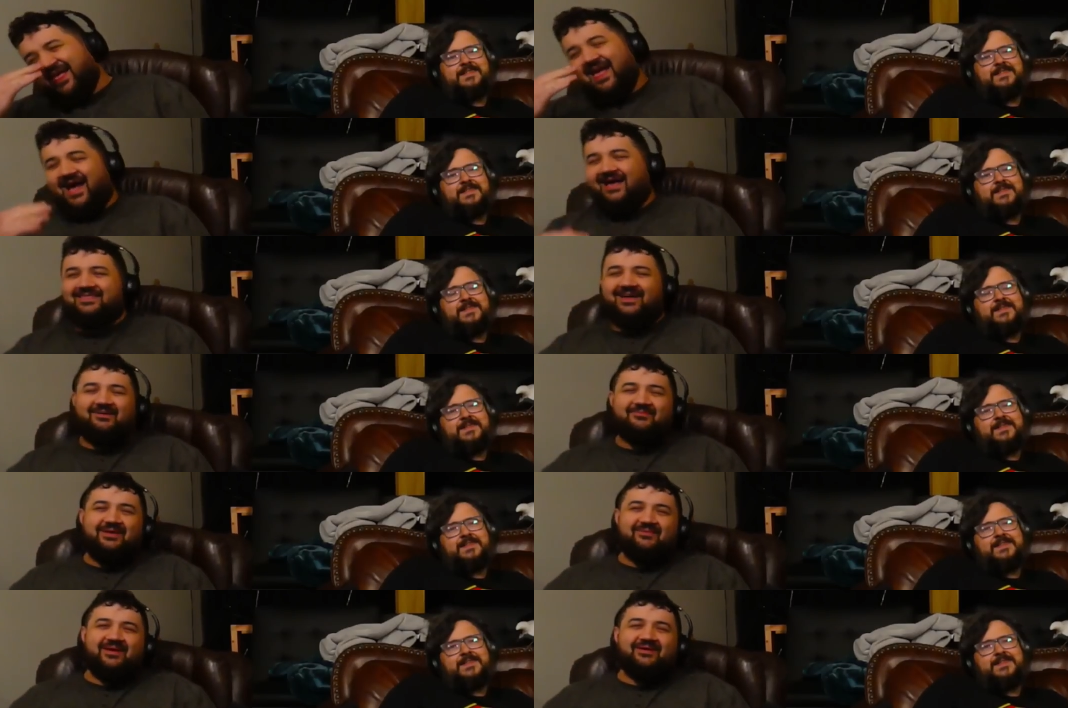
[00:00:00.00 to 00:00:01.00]
Speaker 1: thought
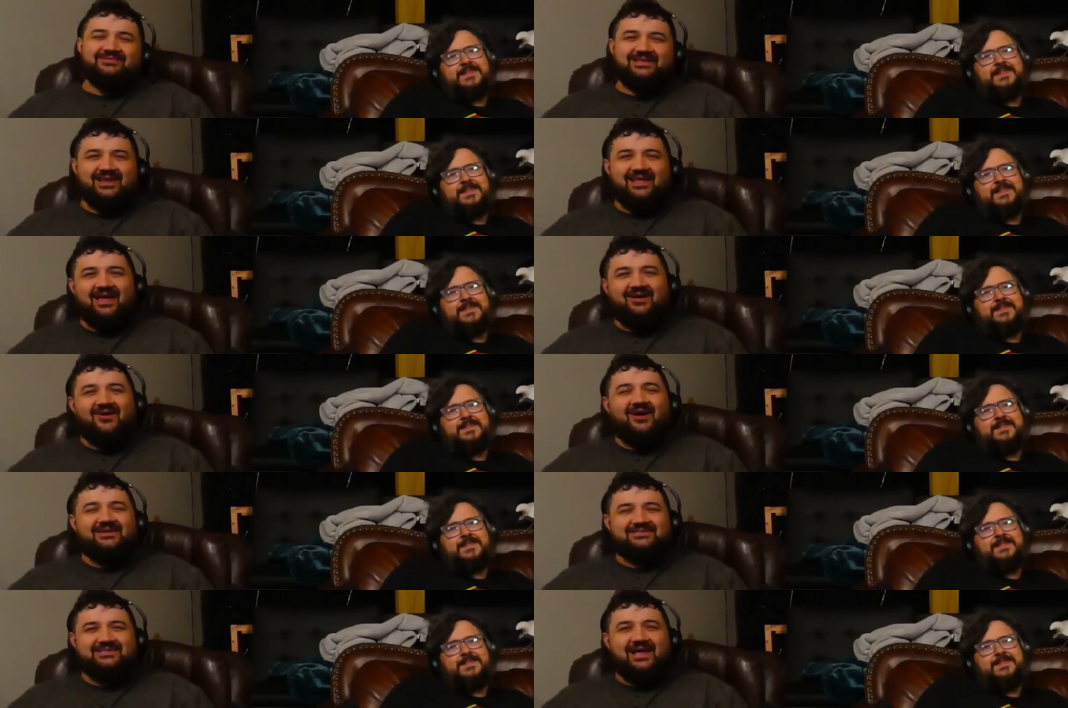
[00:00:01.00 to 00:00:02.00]
Big Man was gonna get
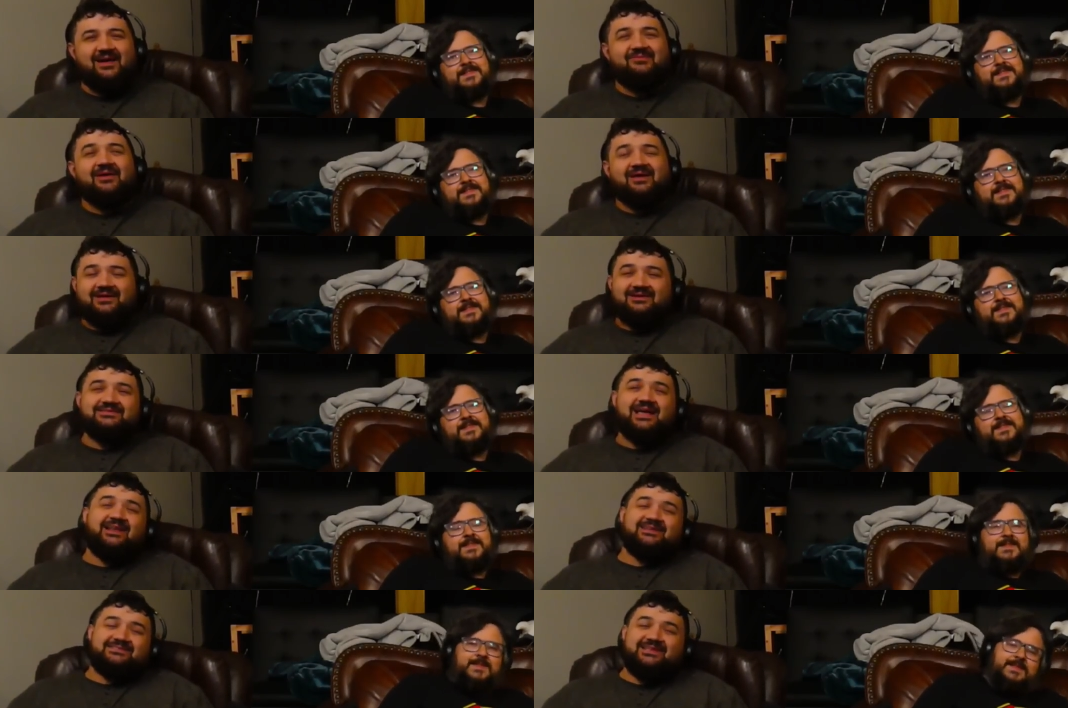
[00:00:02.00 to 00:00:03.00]
crossed up. Turns
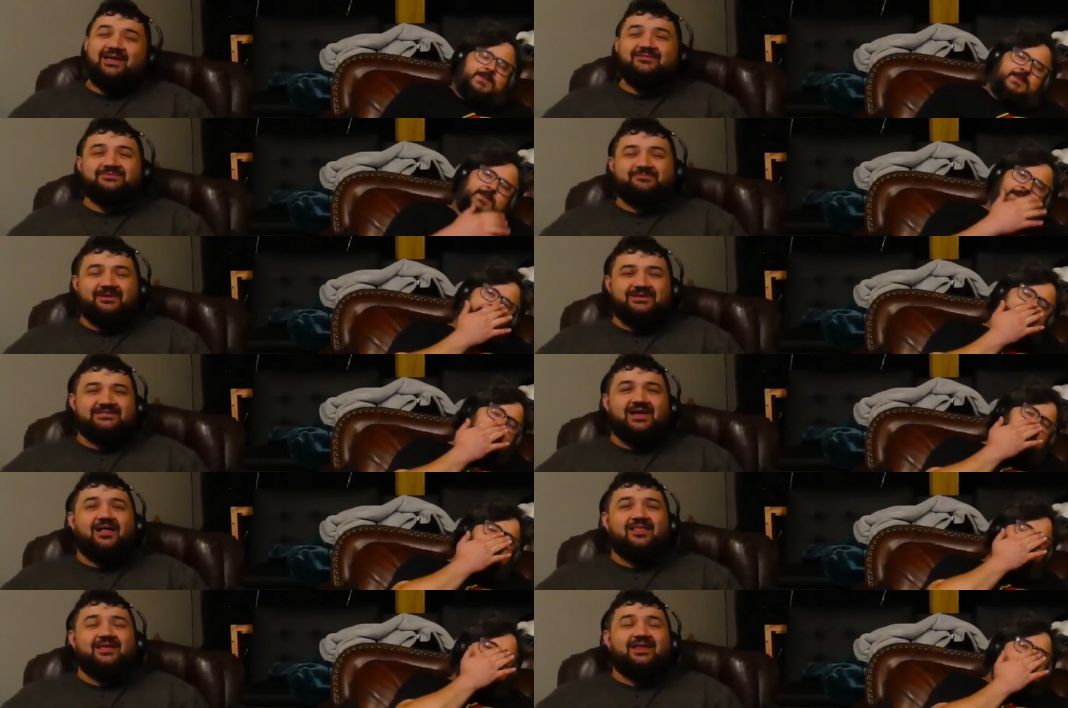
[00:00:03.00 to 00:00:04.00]
out his D was pretty
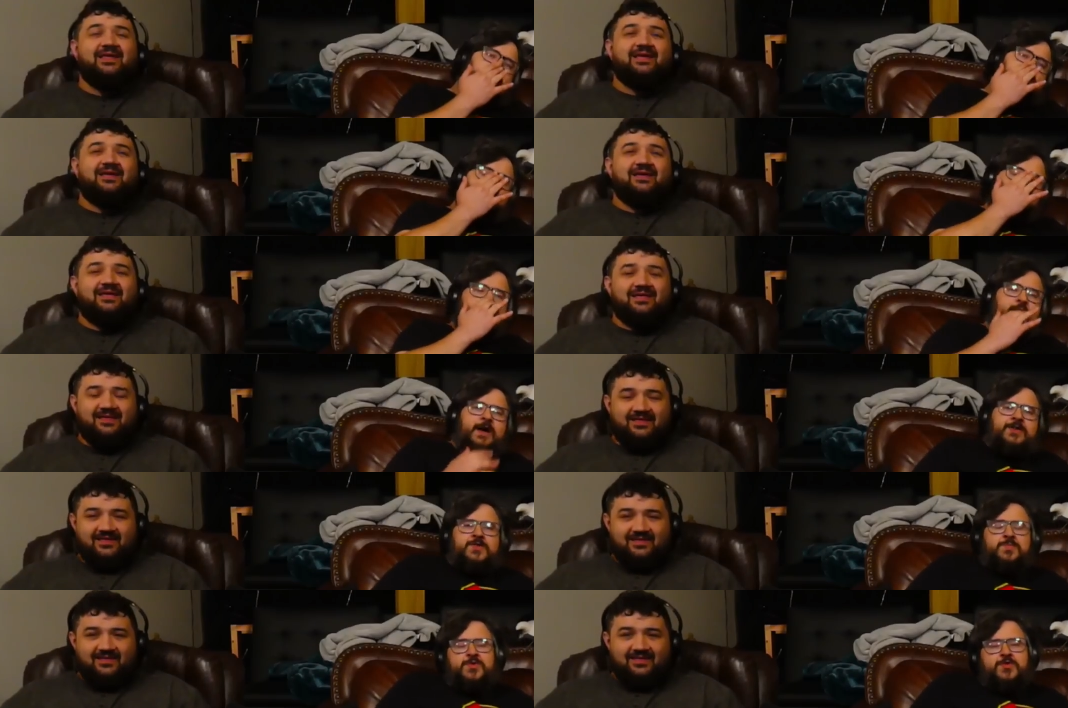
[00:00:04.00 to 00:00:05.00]
solid. Aren't you
Speaker 2: not
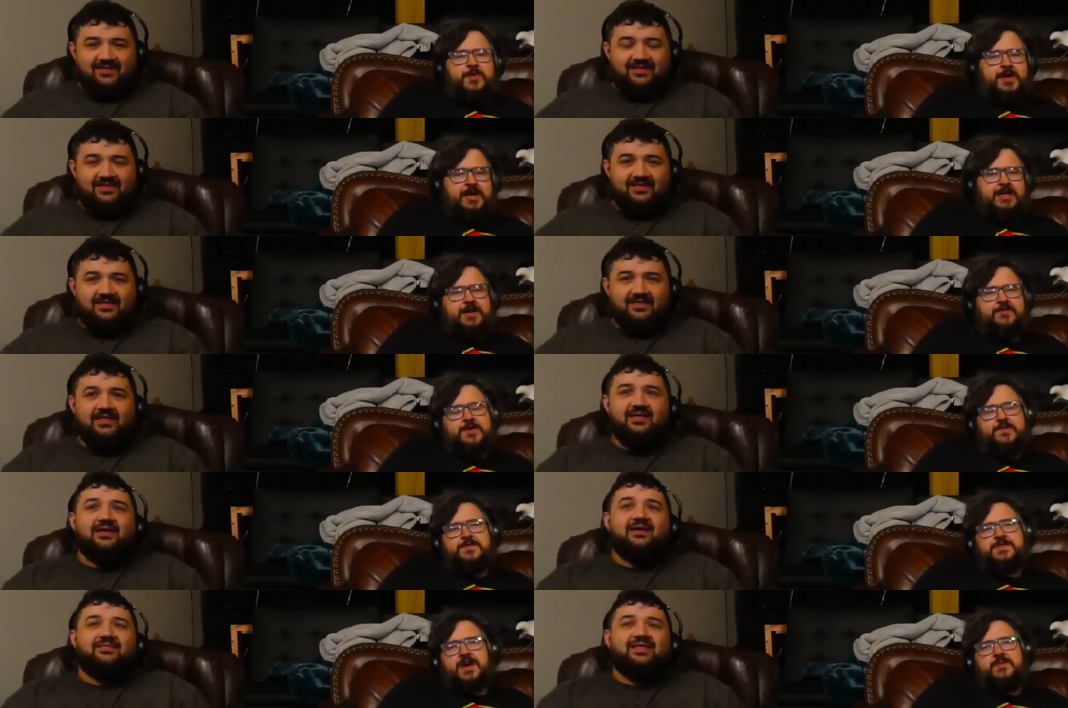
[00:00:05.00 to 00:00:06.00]
allowed to move again after
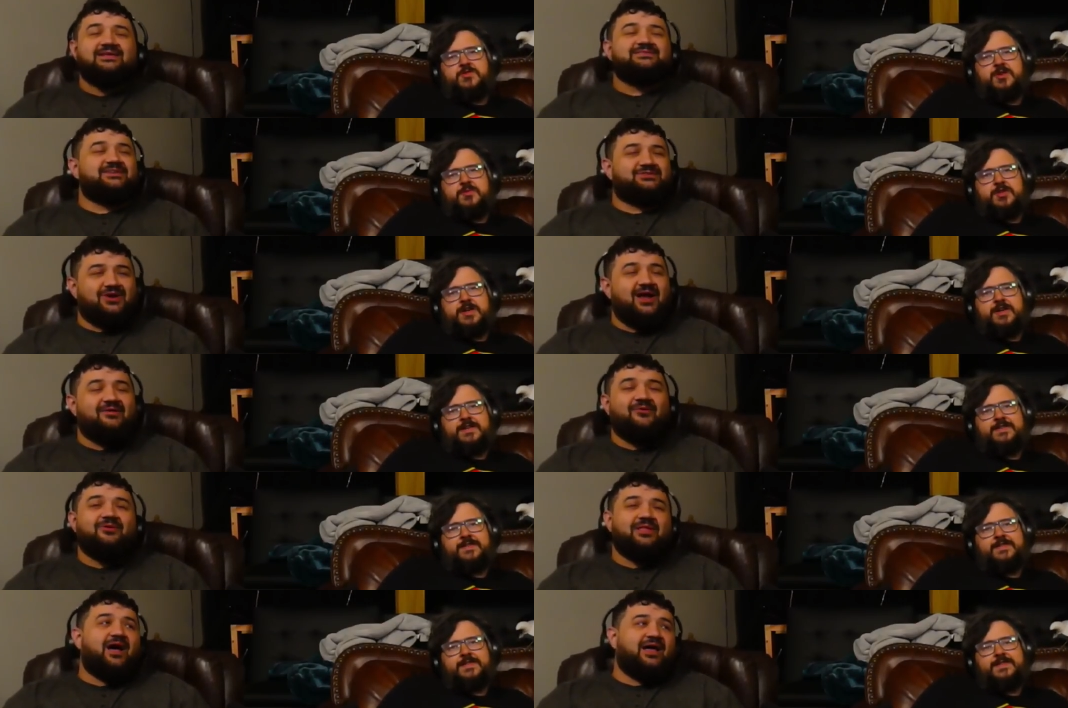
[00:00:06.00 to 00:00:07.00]
you've stopped? That's dribbling? the tra-
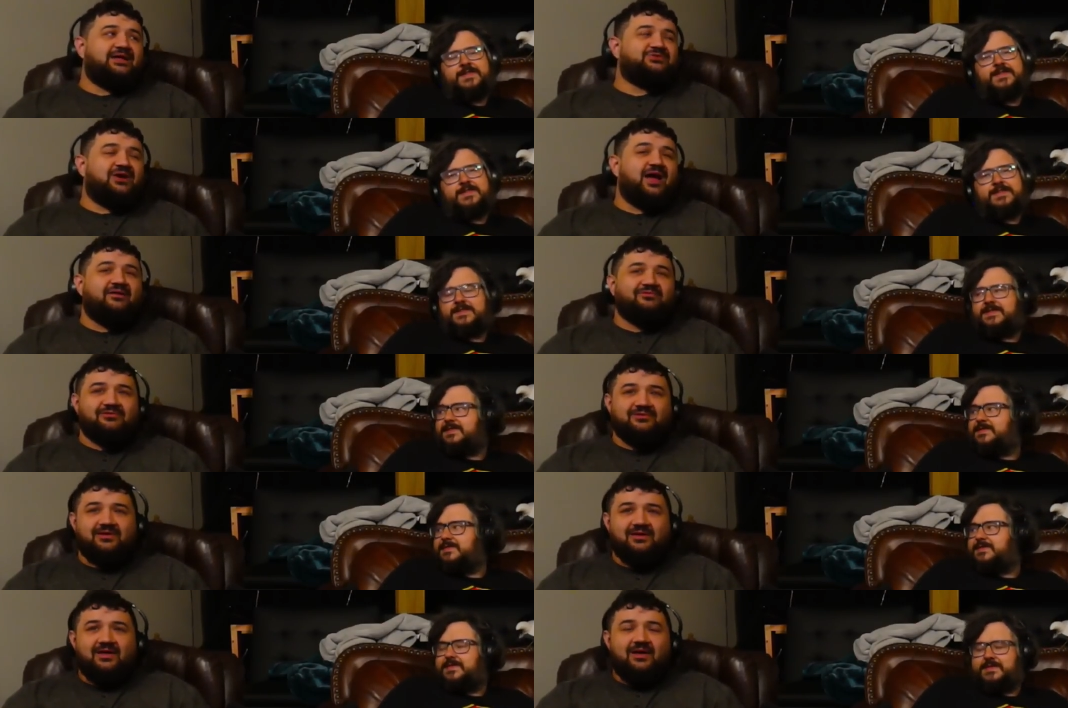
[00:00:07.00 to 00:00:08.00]
Speaker 1: well, no, he
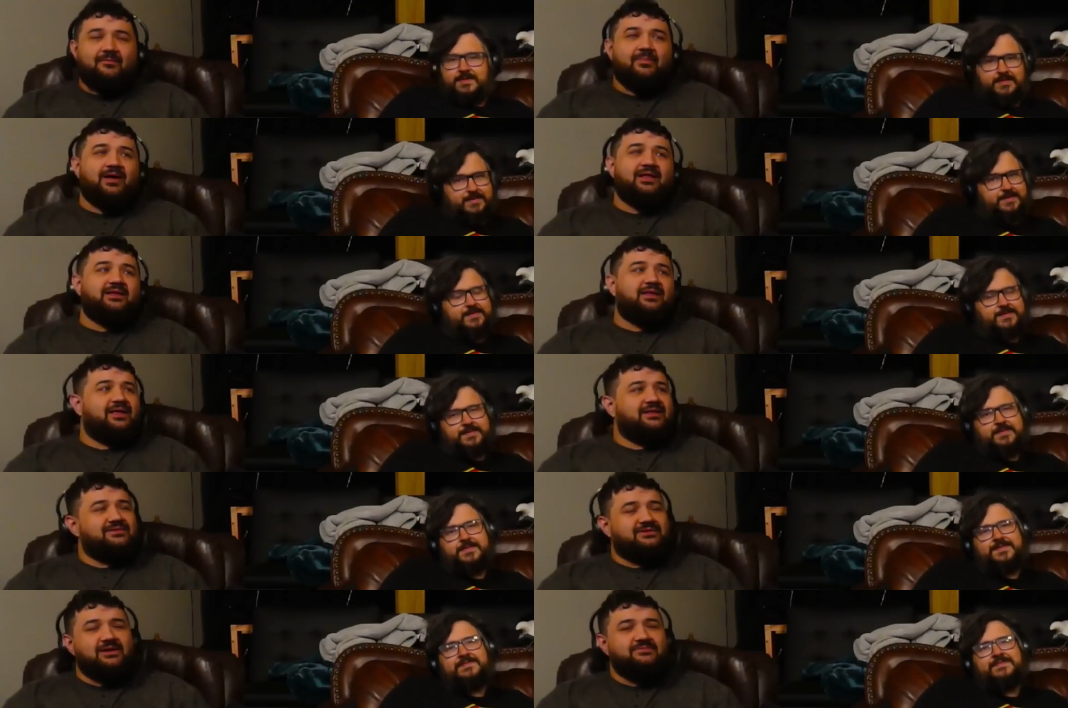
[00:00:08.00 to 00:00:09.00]
traveled. But
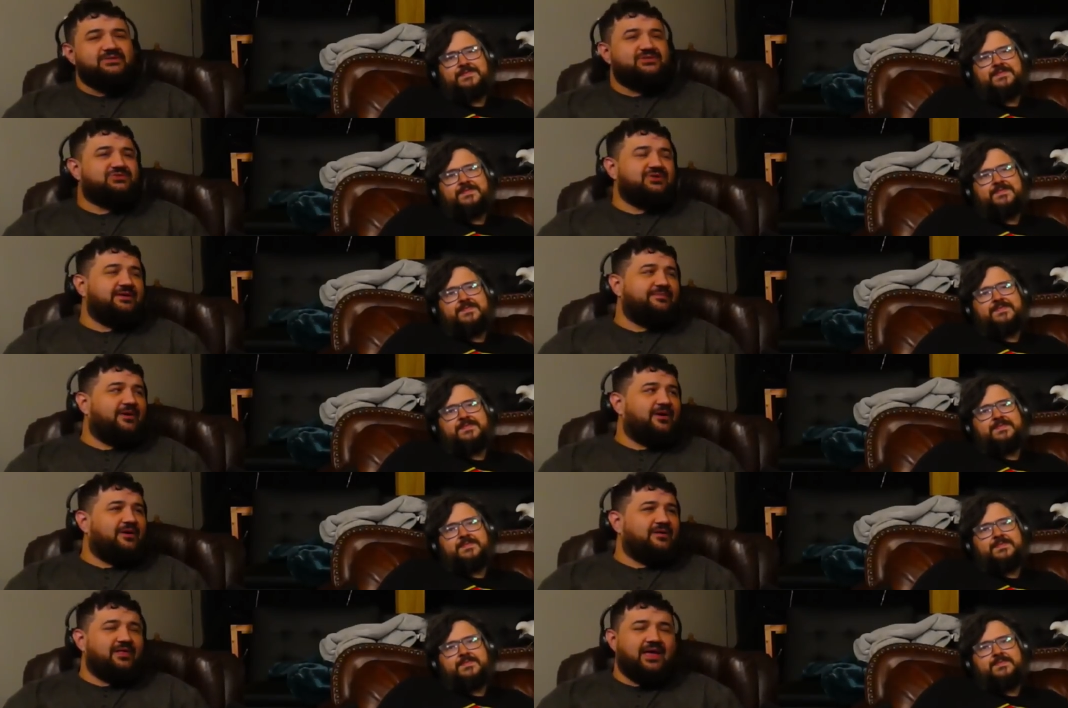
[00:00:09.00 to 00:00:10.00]
in terms of street
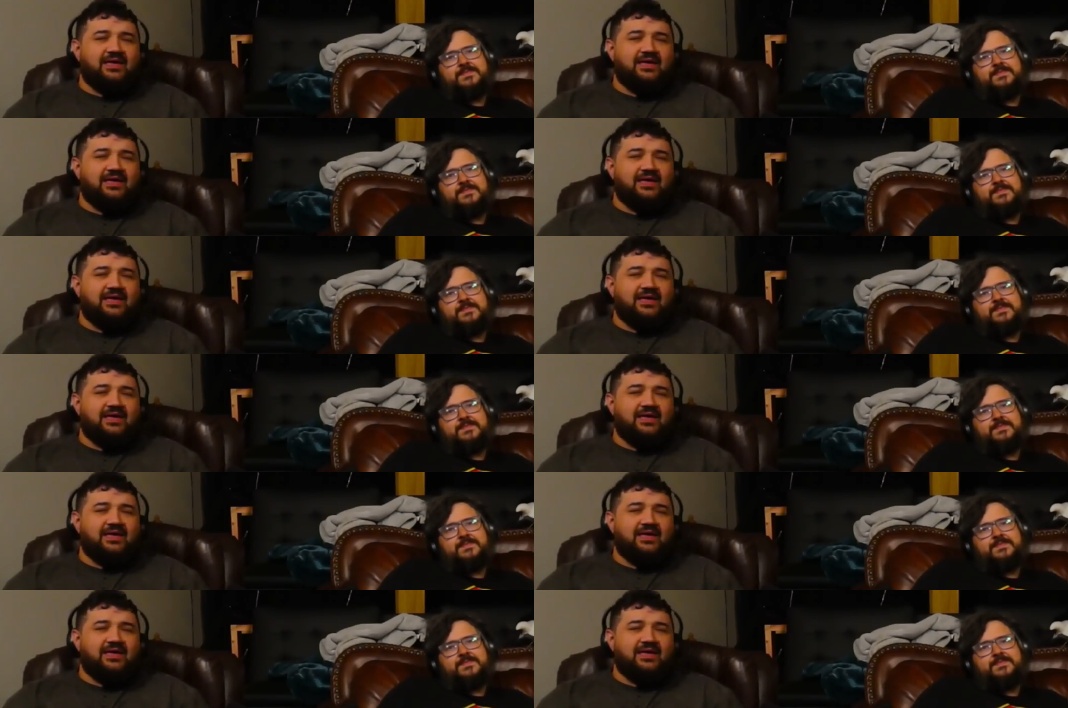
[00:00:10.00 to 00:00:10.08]
ball,